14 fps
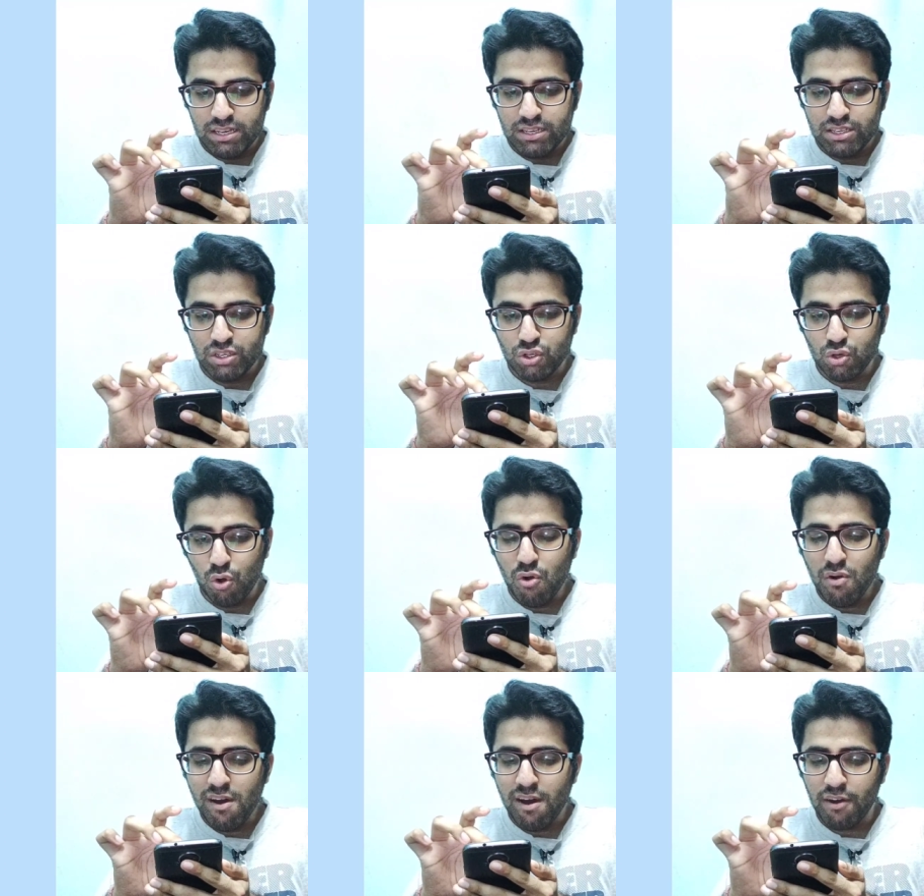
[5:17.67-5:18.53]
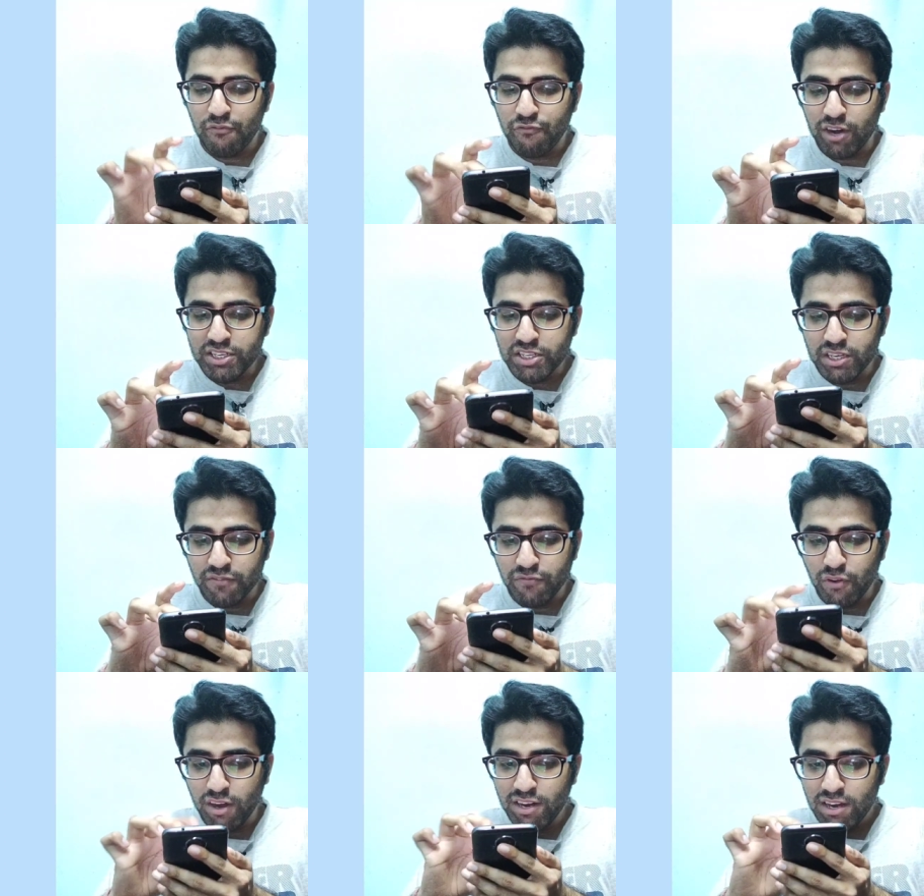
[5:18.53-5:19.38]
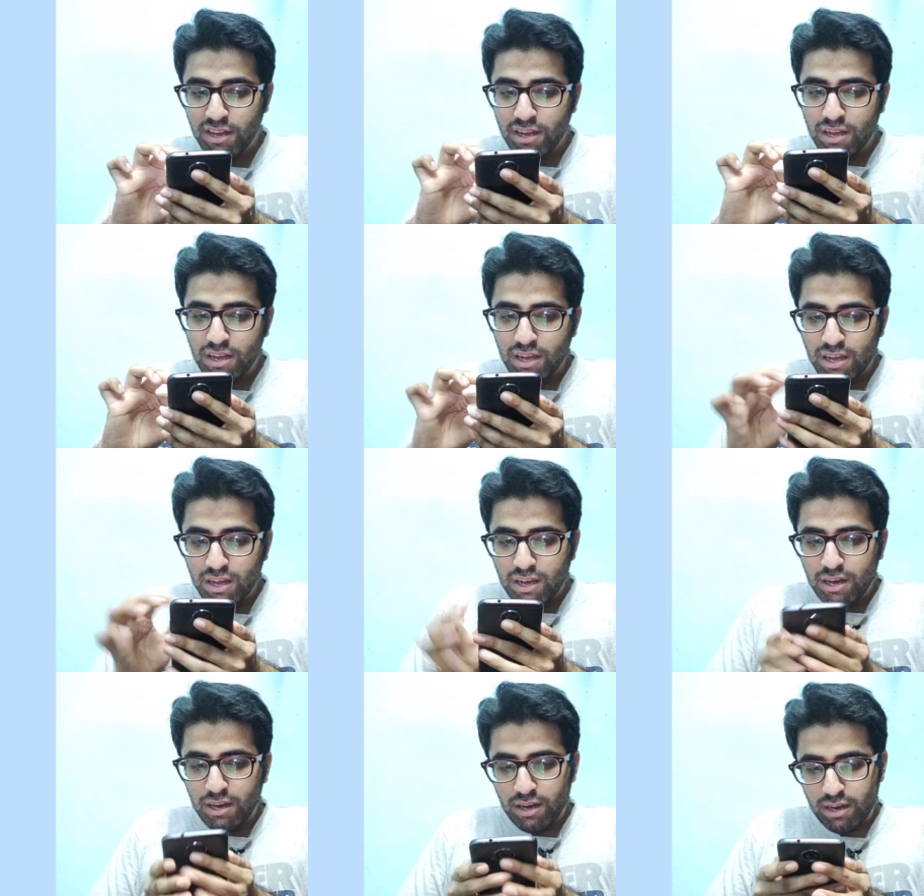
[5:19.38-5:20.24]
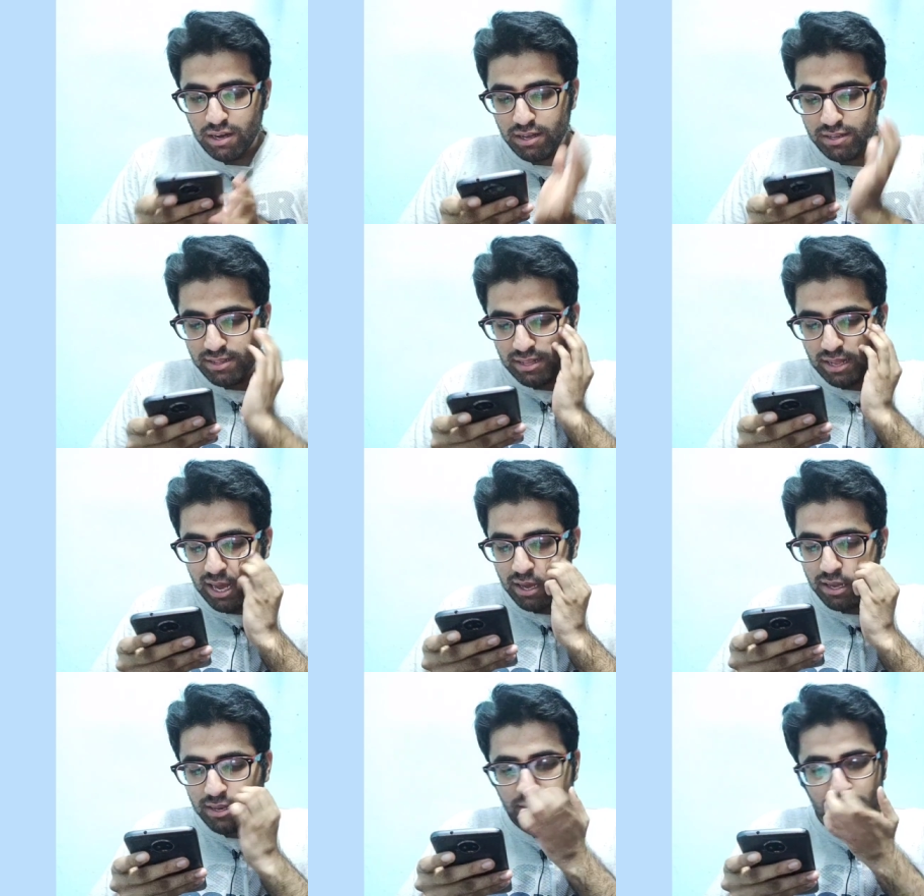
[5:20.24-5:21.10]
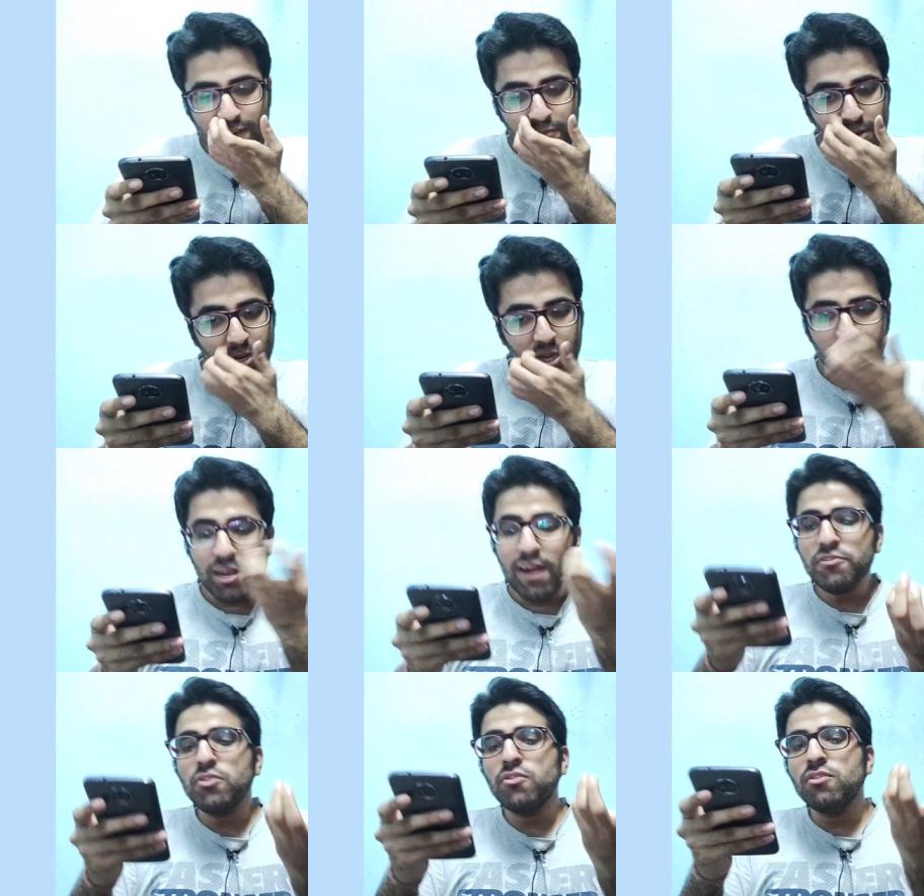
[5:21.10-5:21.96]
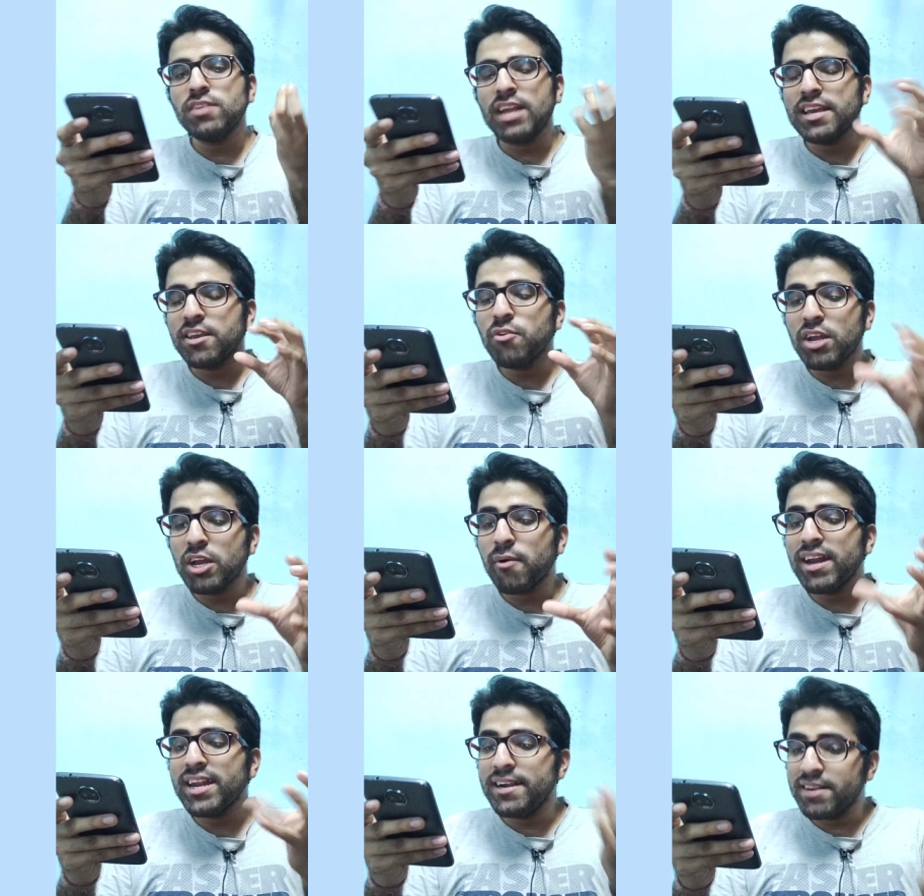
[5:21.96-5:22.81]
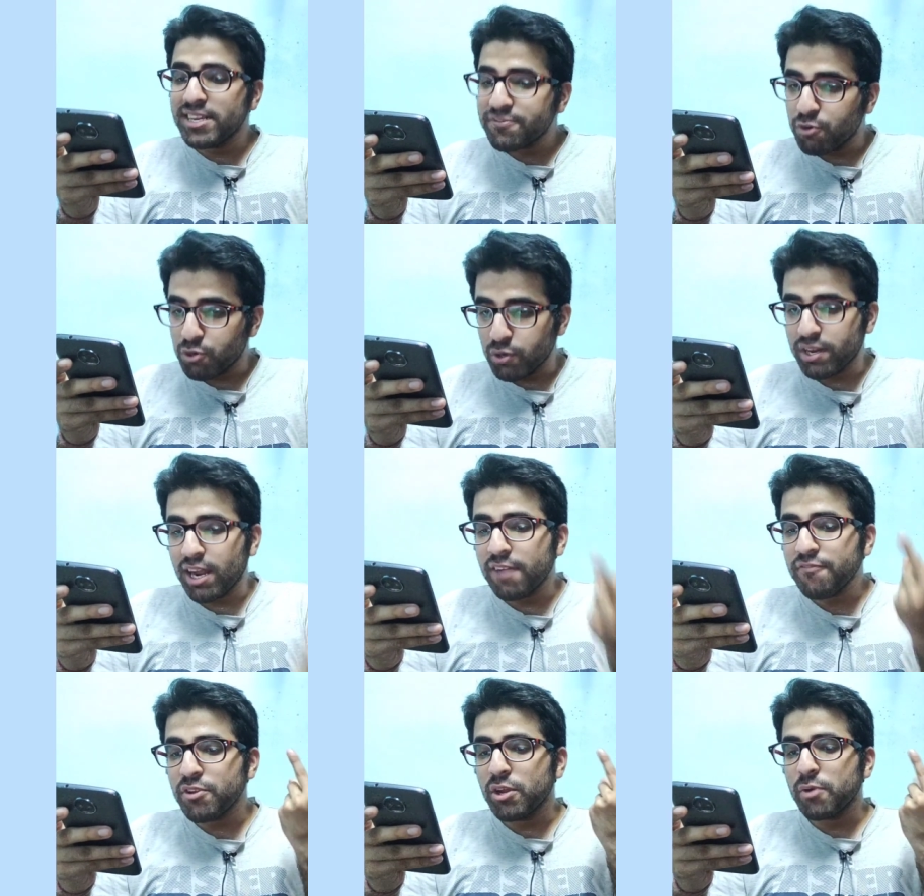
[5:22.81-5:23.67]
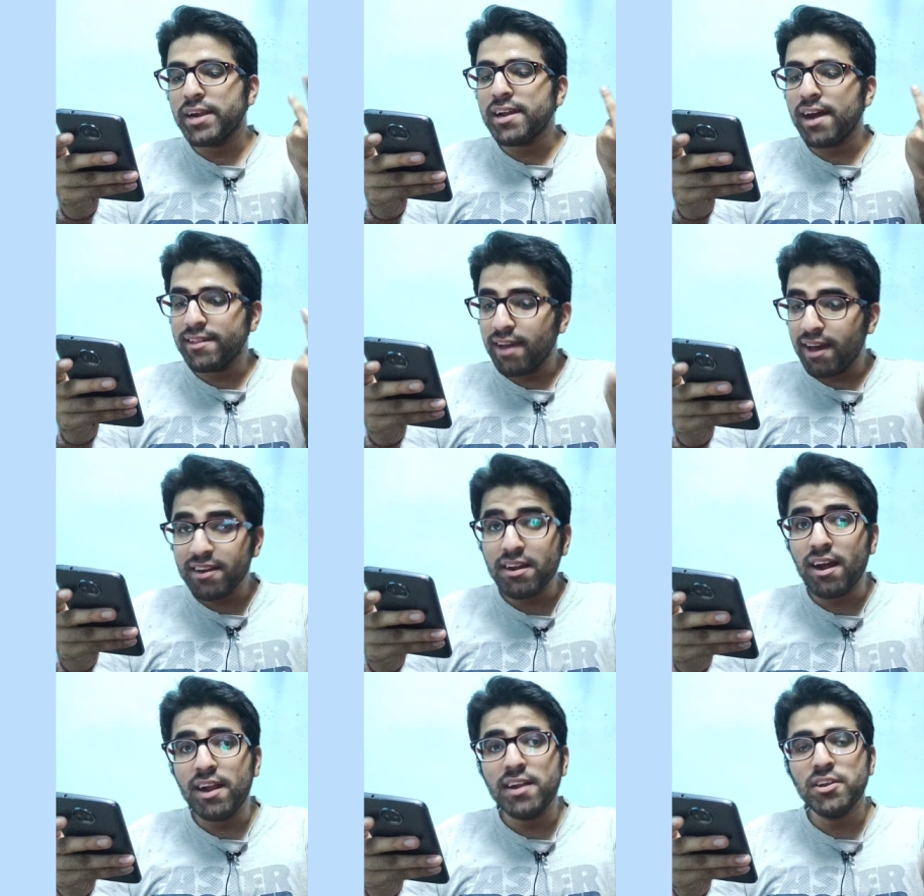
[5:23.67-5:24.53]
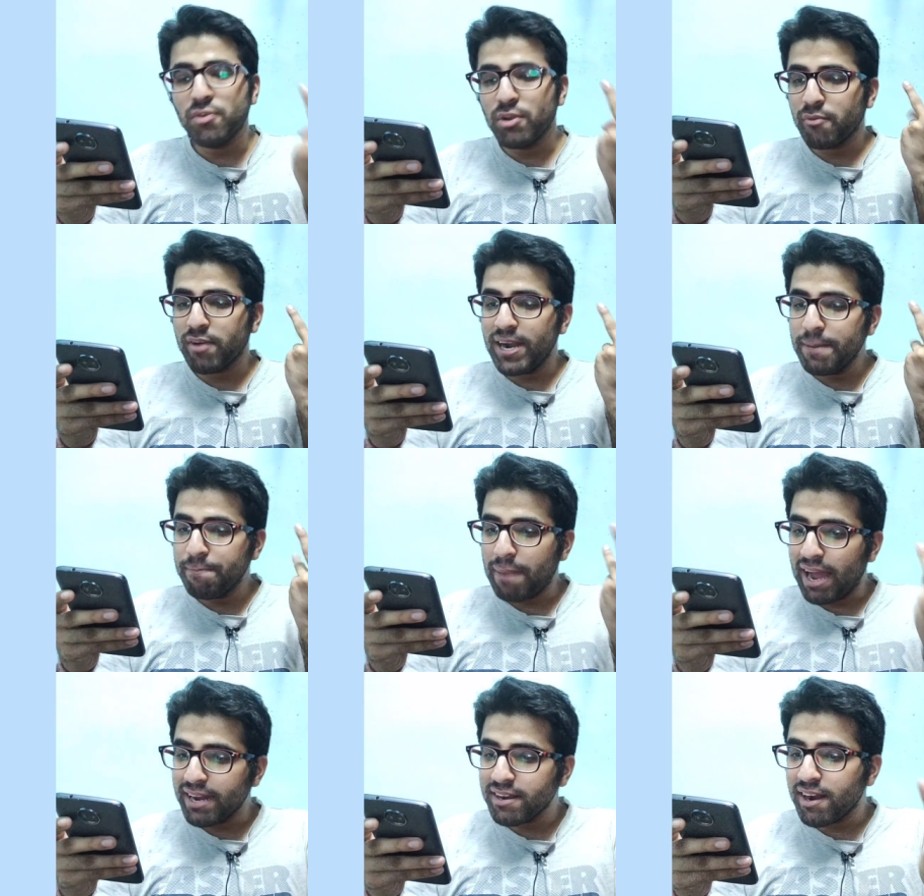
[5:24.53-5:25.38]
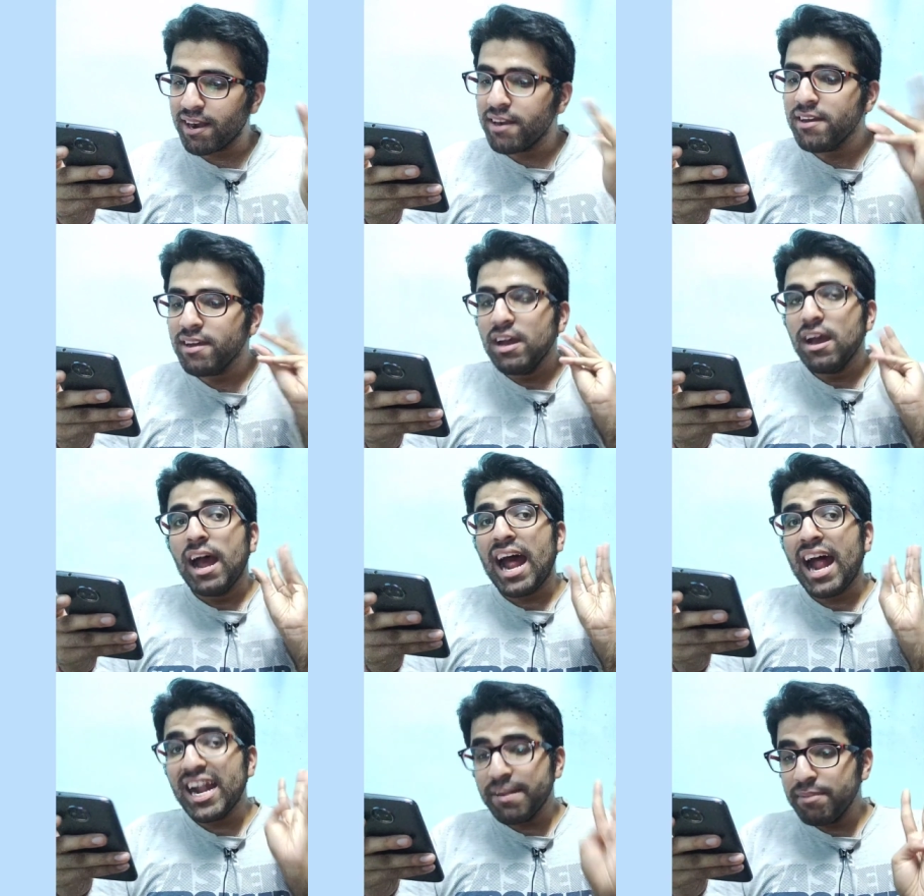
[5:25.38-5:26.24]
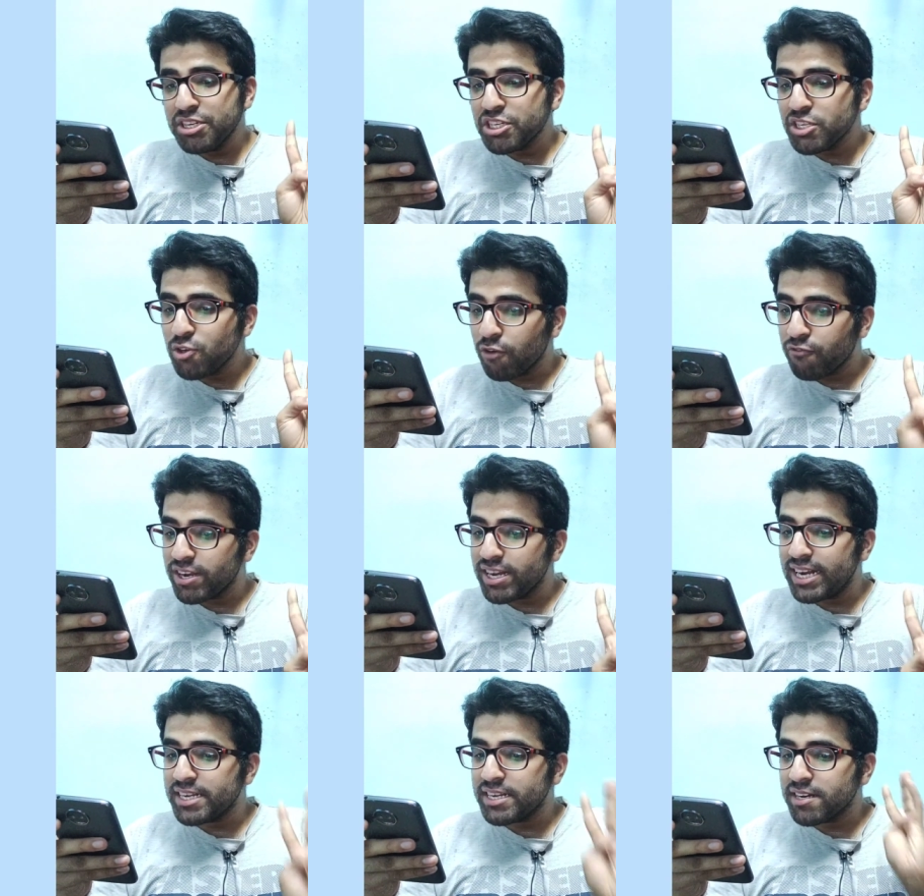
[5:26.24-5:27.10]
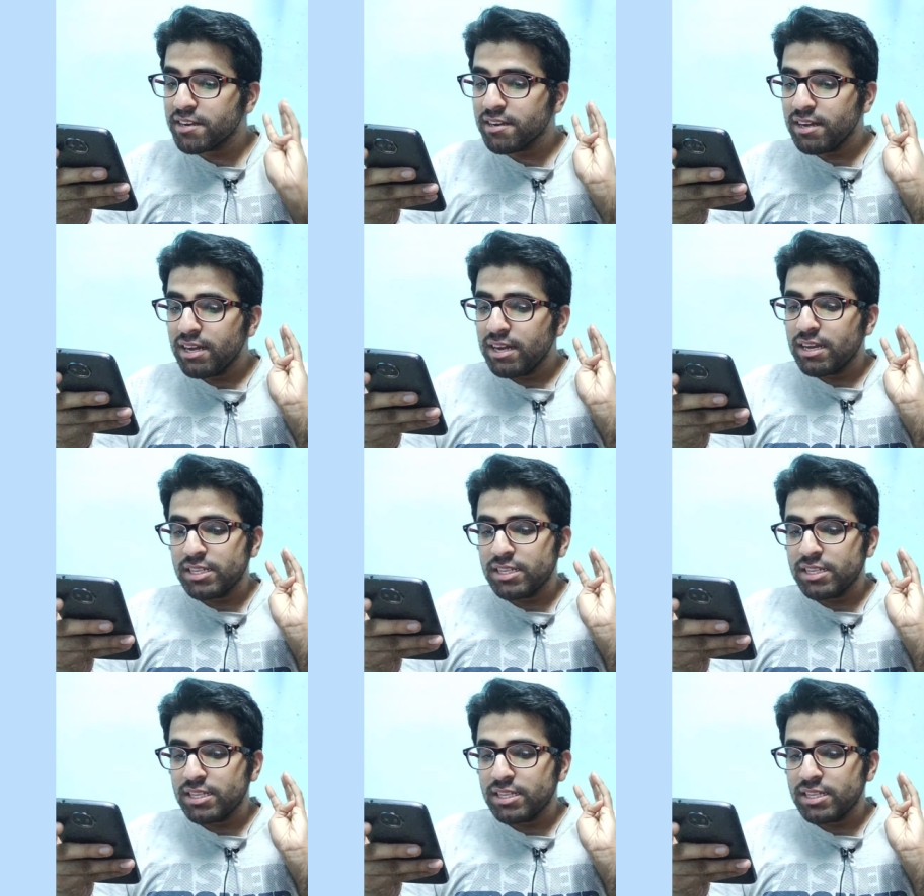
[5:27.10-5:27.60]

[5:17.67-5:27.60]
So first of all, uh, you have to you have to like you require latest photograph, you require Aadhaar card, you require PAN card, admission offer letter,